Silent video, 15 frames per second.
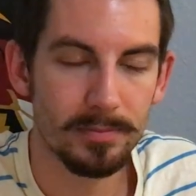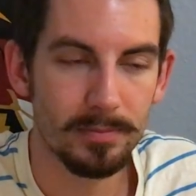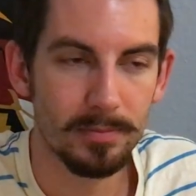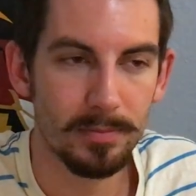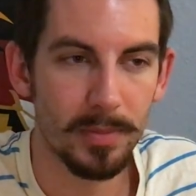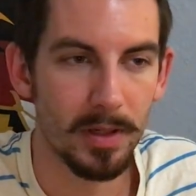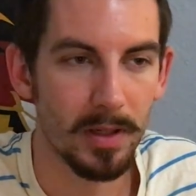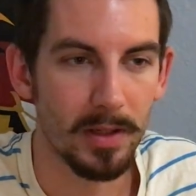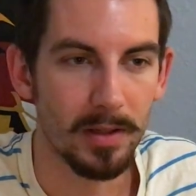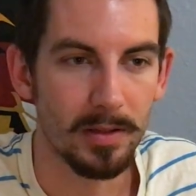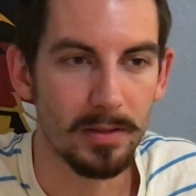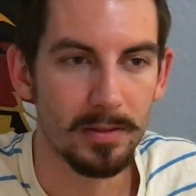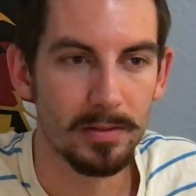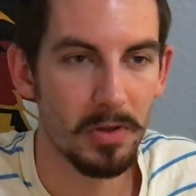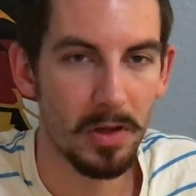but
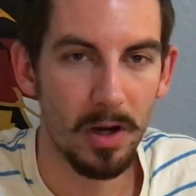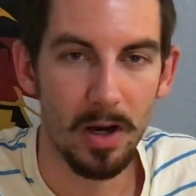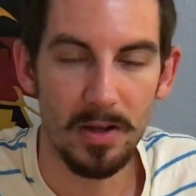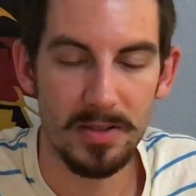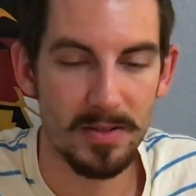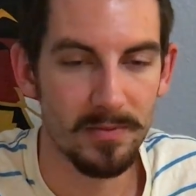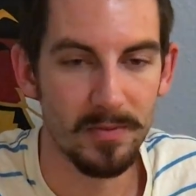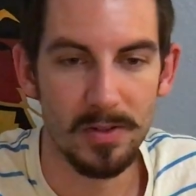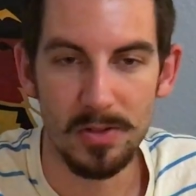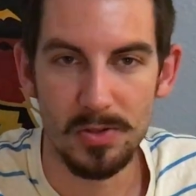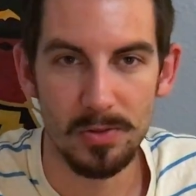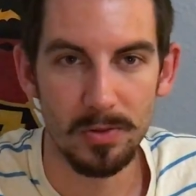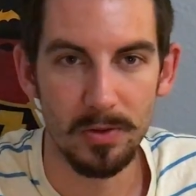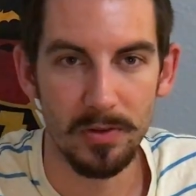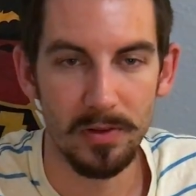awesome
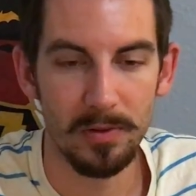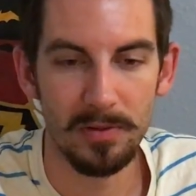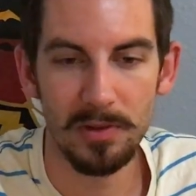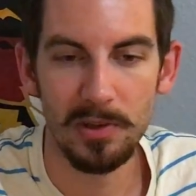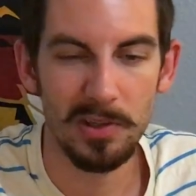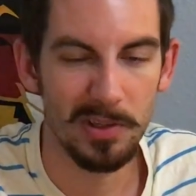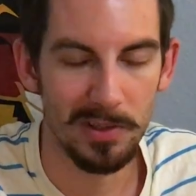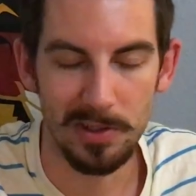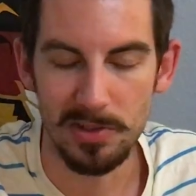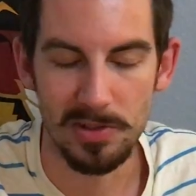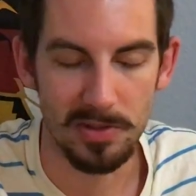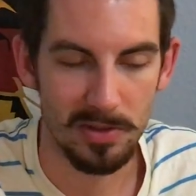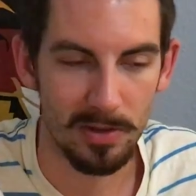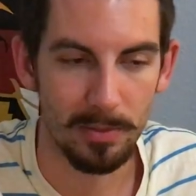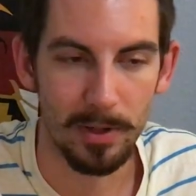visuals. It was a good addition
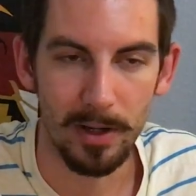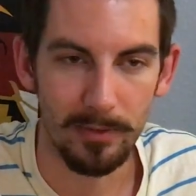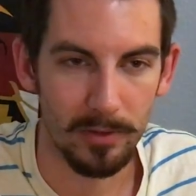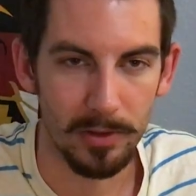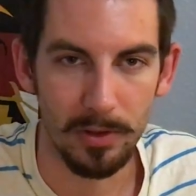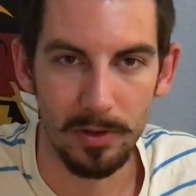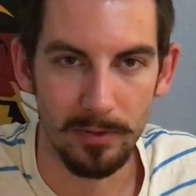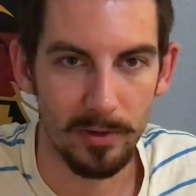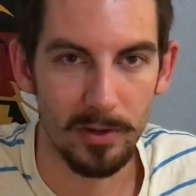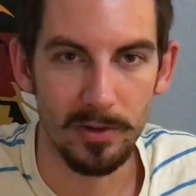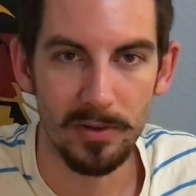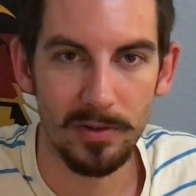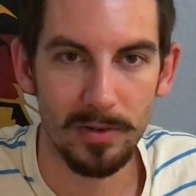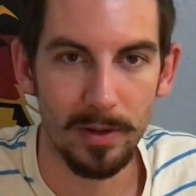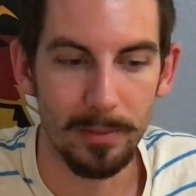to the Marvel
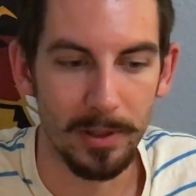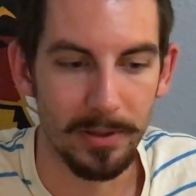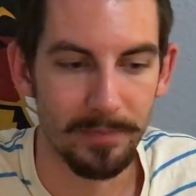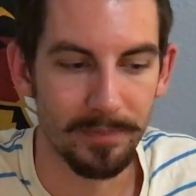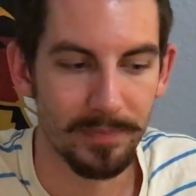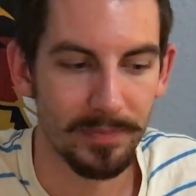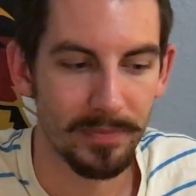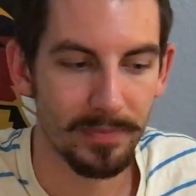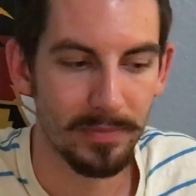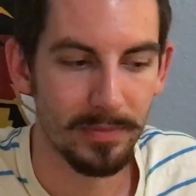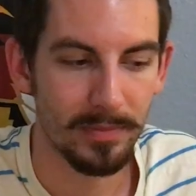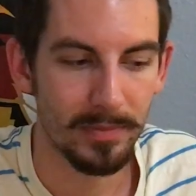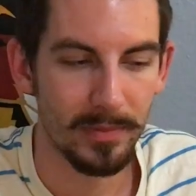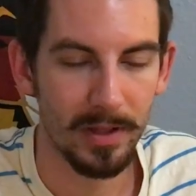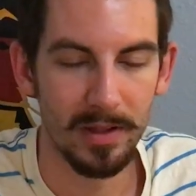universe. I mean,
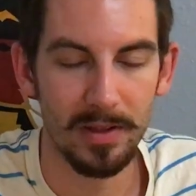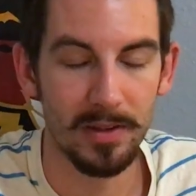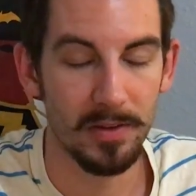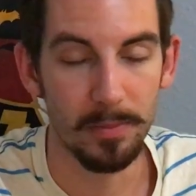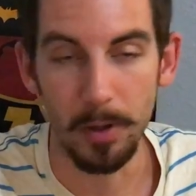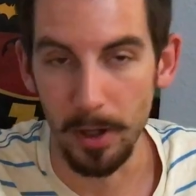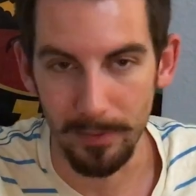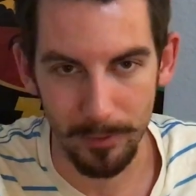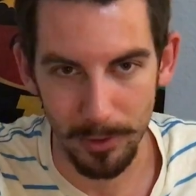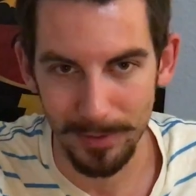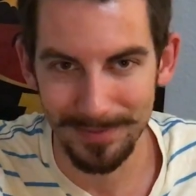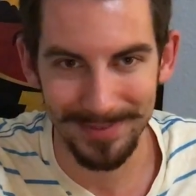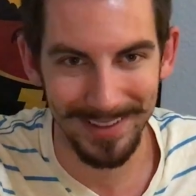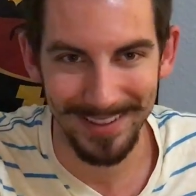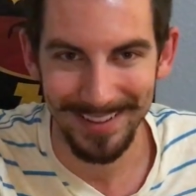it's Marvel.
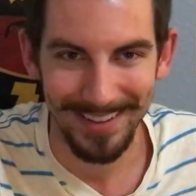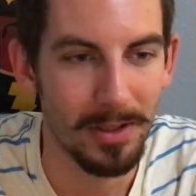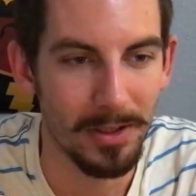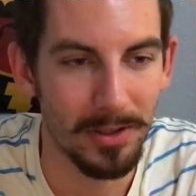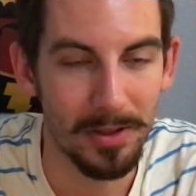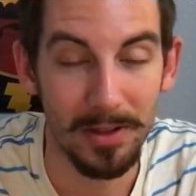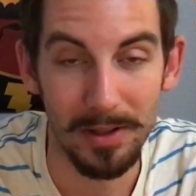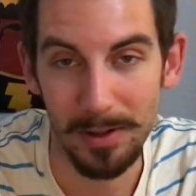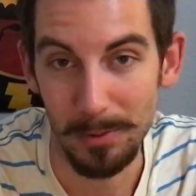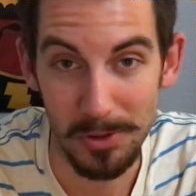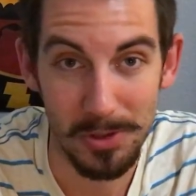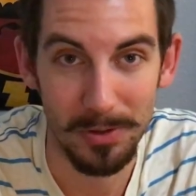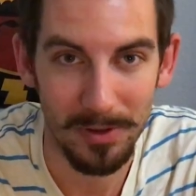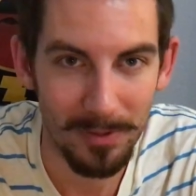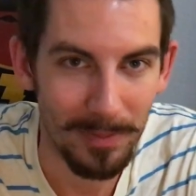You're going to get what
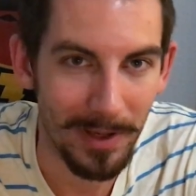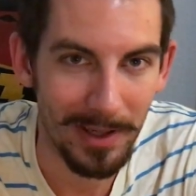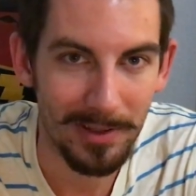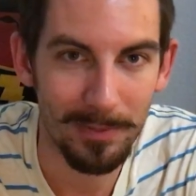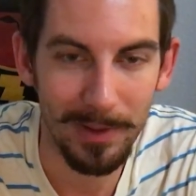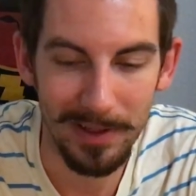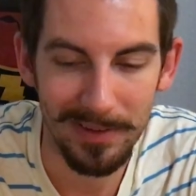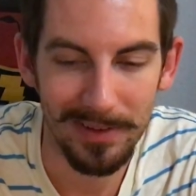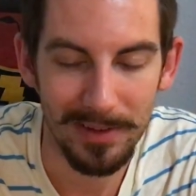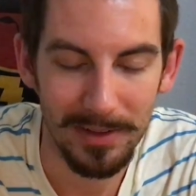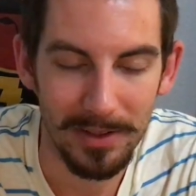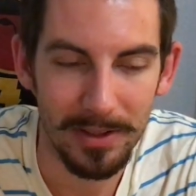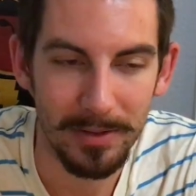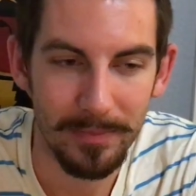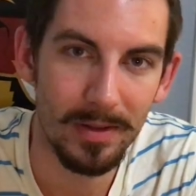you expect,
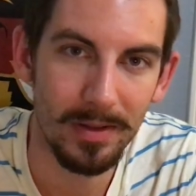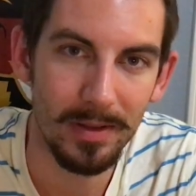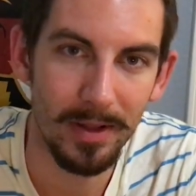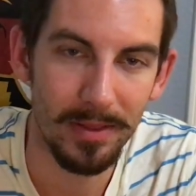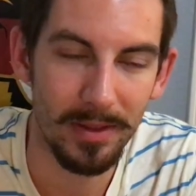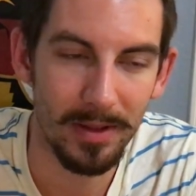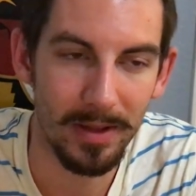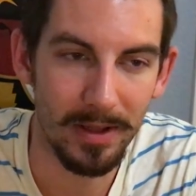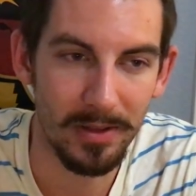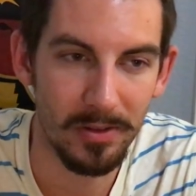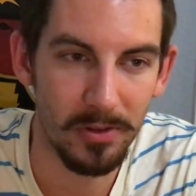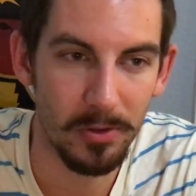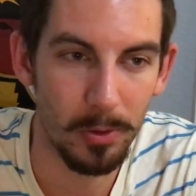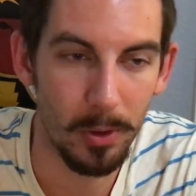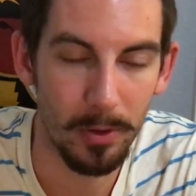basically. Nothing like
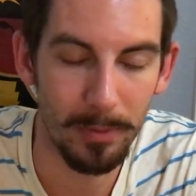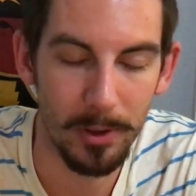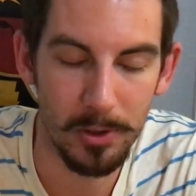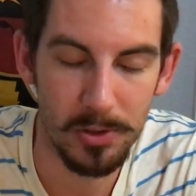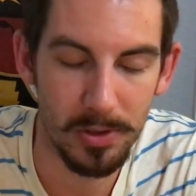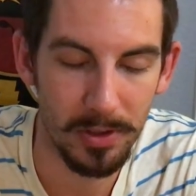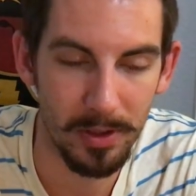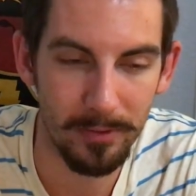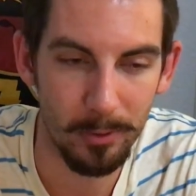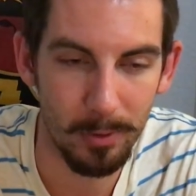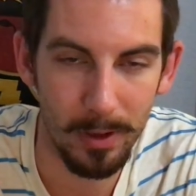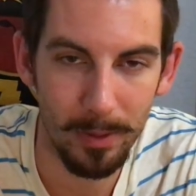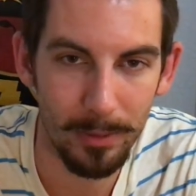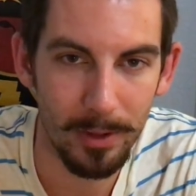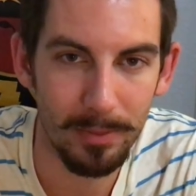too emotionally
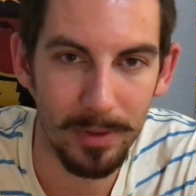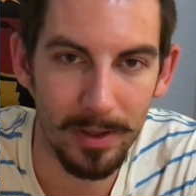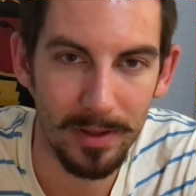overwhelming, but